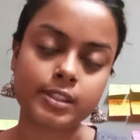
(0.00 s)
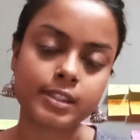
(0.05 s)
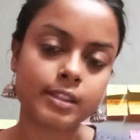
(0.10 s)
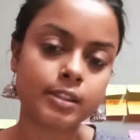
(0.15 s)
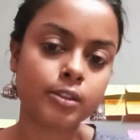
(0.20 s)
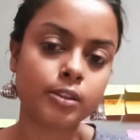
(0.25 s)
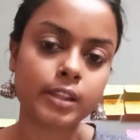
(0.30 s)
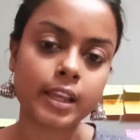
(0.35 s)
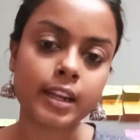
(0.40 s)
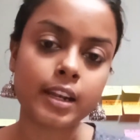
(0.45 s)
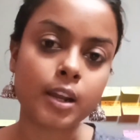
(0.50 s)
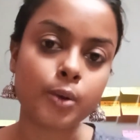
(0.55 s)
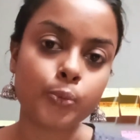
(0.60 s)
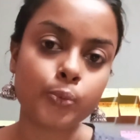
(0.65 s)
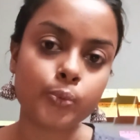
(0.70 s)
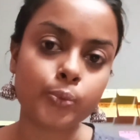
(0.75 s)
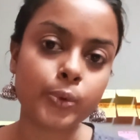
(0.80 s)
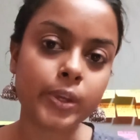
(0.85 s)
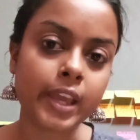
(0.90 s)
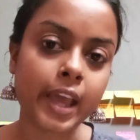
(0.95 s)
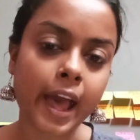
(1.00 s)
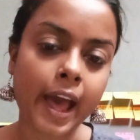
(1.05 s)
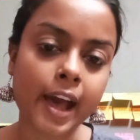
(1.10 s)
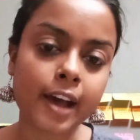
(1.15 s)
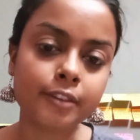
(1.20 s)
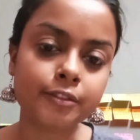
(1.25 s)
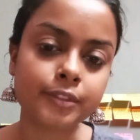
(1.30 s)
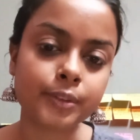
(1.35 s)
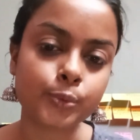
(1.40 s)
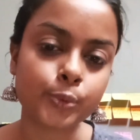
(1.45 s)
Then
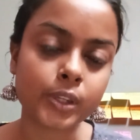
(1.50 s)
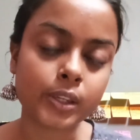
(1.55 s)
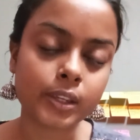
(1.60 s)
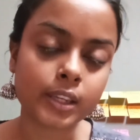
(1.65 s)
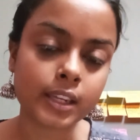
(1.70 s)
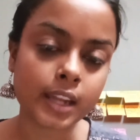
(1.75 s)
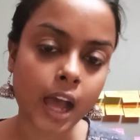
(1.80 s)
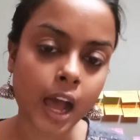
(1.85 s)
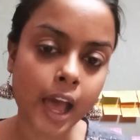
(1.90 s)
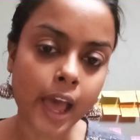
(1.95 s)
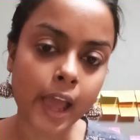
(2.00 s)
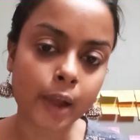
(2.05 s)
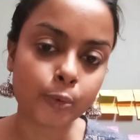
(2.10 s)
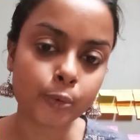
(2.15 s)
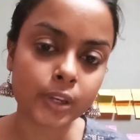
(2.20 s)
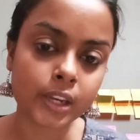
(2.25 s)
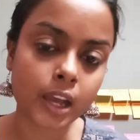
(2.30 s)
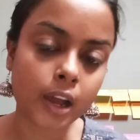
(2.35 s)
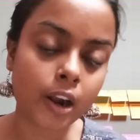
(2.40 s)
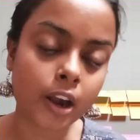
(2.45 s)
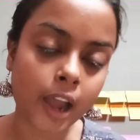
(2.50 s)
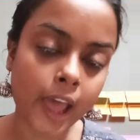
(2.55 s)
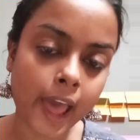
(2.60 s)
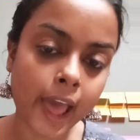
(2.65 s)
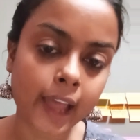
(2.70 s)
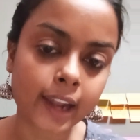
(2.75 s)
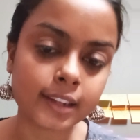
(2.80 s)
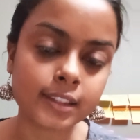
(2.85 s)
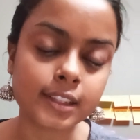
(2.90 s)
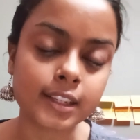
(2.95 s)
in our
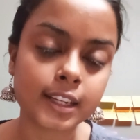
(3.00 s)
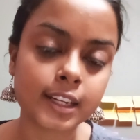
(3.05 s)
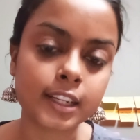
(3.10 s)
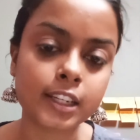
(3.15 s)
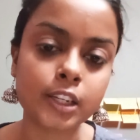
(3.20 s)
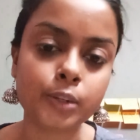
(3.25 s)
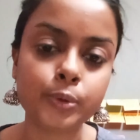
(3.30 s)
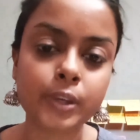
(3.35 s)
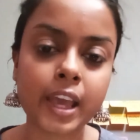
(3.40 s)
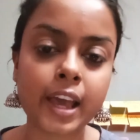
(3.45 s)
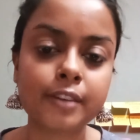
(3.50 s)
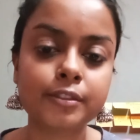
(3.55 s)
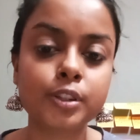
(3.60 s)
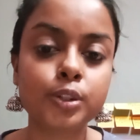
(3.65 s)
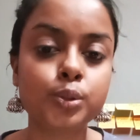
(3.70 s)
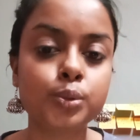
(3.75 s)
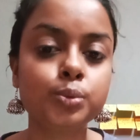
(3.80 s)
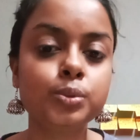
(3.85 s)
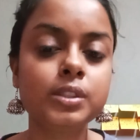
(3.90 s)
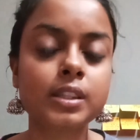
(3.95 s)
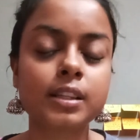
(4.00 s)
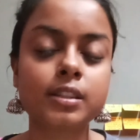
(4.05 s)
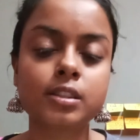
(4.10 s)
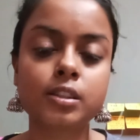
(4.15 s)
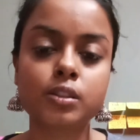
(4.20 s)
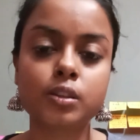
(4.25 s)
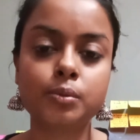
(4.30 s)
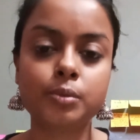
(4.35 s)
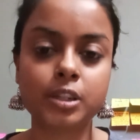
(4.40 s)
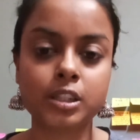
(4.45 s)
hand currently we have the two
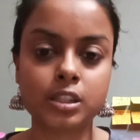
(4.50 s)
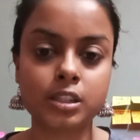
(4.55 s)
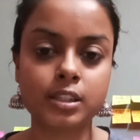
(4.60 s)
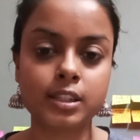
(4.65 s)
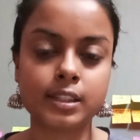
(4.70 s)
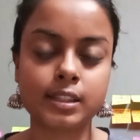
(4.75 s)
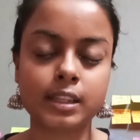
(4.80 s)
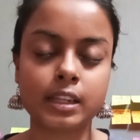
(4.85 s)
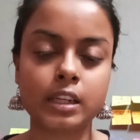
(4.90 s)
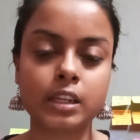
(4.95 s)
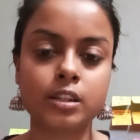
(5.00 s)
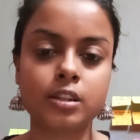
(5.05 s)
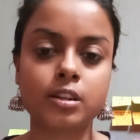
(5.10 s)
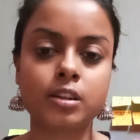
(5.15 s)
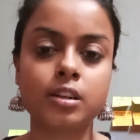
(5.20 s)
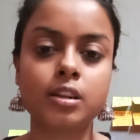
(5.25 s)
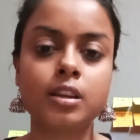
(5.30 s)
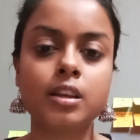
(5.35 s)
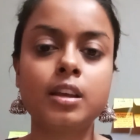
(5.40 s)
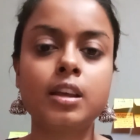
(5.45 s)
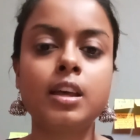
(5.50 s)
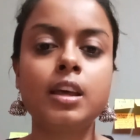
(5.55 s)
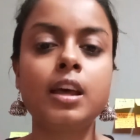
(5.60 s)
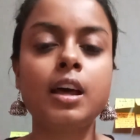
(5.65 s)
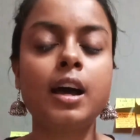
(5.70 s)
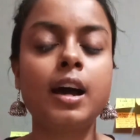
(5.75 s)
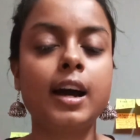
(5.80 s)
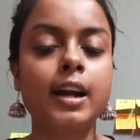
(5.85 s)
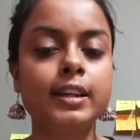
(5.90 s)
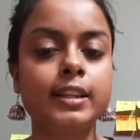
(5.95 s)
senses of rigid designator.
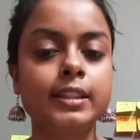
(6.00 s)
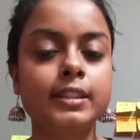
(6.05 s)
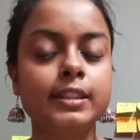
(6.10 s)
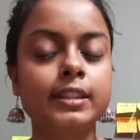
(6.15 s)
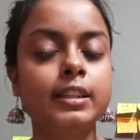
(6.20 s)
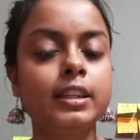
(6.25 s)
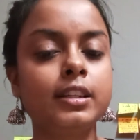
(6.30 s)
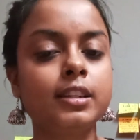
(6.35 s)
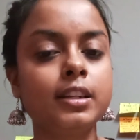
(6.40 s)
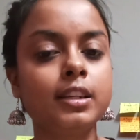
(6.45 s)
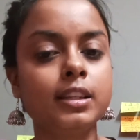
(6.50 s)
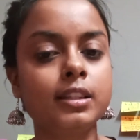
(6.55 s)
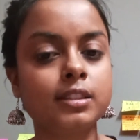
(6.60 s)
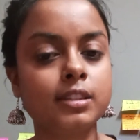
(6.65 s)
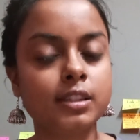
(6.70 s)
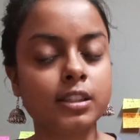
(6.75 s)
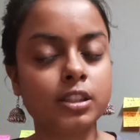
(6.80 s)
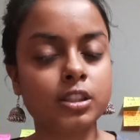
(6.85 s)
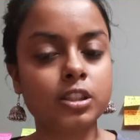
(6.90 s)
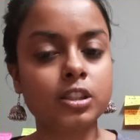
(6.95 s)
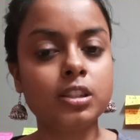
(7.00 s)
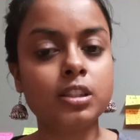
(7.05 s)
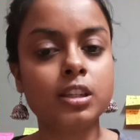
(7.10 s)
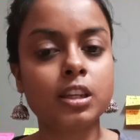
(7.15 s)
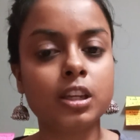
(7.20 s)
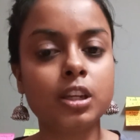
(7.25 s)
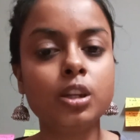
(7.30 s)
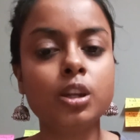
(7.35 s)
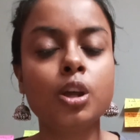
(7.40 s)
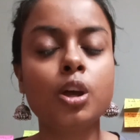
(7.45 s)
A designator is rigid
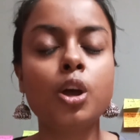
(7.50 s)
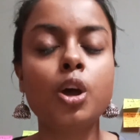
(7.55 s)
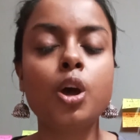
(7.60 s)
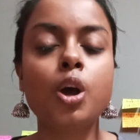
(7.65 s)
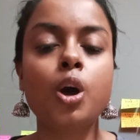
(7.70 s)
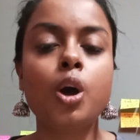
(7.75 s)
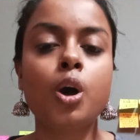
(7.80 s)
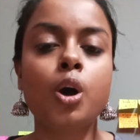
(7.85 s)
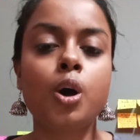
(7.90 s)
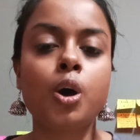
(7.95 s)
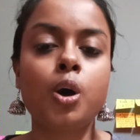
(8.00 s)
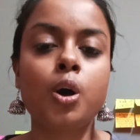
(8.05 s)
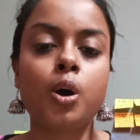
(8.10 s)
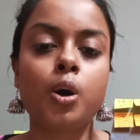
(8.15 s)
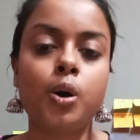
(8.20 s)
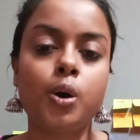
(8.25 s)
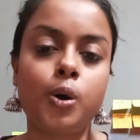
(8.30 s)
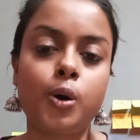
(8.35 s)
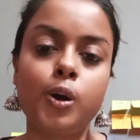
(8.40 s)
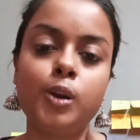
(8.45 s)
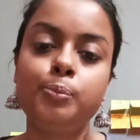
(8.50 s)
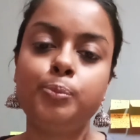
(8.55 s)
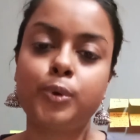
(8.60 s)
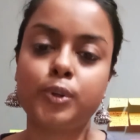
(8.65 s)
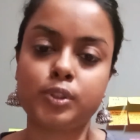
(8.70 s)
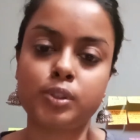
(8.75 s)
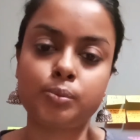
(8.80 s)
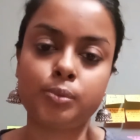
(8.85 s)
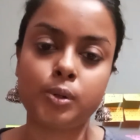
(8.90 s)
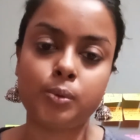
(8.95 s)
in all
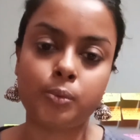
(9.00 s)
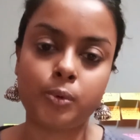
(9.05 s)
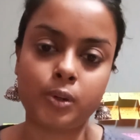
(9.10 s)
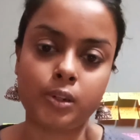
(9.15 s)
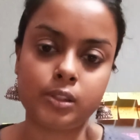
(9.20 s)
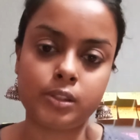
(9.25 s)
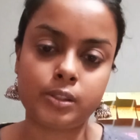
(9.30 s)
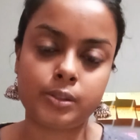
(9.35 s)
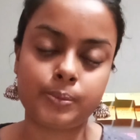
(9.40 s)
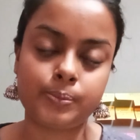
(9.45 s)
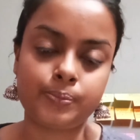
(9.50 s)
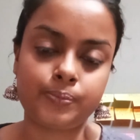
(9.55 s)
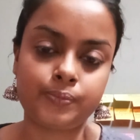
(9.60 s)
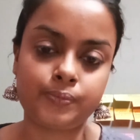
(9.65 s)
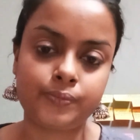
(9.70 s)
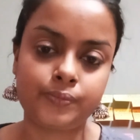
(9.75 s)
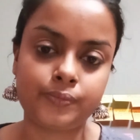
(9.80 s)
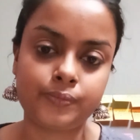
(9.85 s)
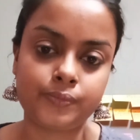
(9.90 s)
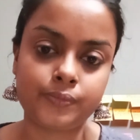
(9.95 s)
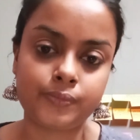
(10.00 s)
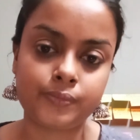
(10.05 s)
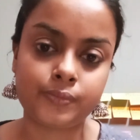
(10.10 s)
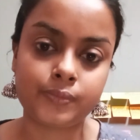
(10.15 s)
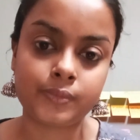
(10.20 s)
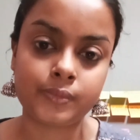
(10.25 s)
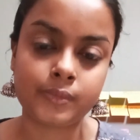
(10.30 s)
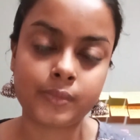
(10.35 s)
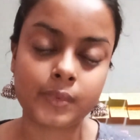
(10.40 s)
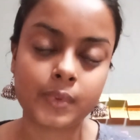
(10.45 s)
possible worlds.
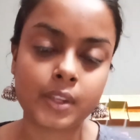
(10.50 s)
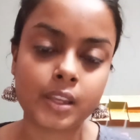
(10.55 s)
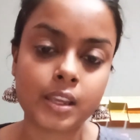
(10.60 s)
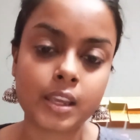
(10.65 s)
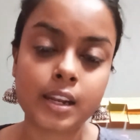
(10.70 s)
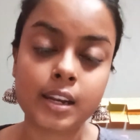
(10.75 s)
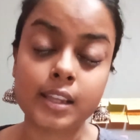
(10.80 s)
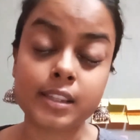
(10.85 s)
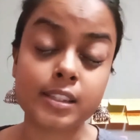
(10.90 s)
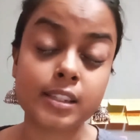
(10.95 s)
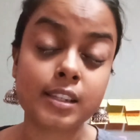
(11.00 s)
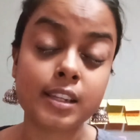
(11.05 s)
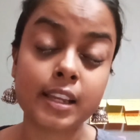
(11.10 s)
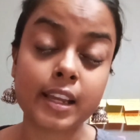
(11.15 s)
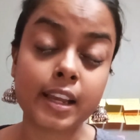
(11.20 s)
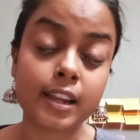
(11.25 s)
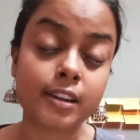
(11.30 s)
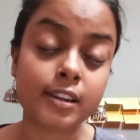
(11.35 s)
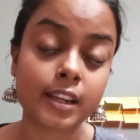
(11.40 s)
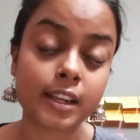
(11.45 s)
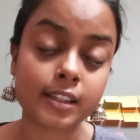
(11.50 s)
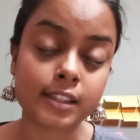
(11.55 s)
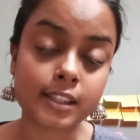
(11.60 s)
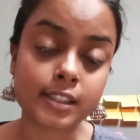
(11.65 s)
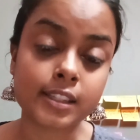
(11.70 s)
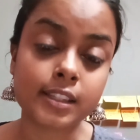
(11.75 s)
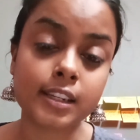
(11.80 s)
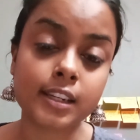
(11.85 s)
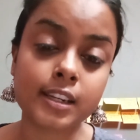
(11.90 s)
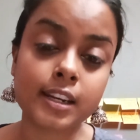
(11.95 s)
A
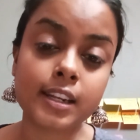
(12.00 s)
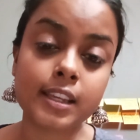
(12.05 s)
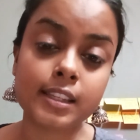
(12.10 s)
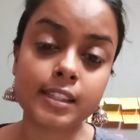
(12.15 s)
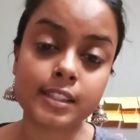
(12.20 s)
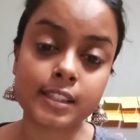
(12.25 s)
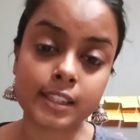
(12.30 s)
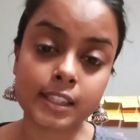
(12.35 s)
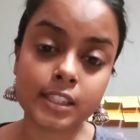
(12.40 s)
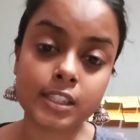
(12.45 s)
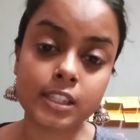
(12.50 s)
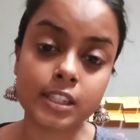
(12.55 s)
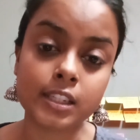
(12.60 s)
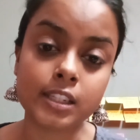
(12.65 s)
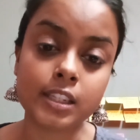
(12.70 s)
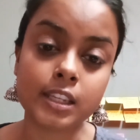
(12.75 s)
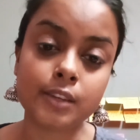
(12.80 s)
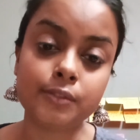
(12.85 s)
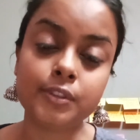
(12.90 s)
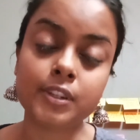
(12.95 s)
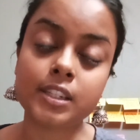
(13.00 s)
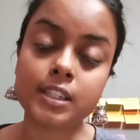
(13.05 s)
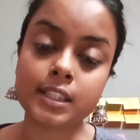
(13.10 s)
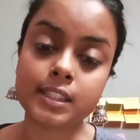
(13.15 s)
designator is rigid if it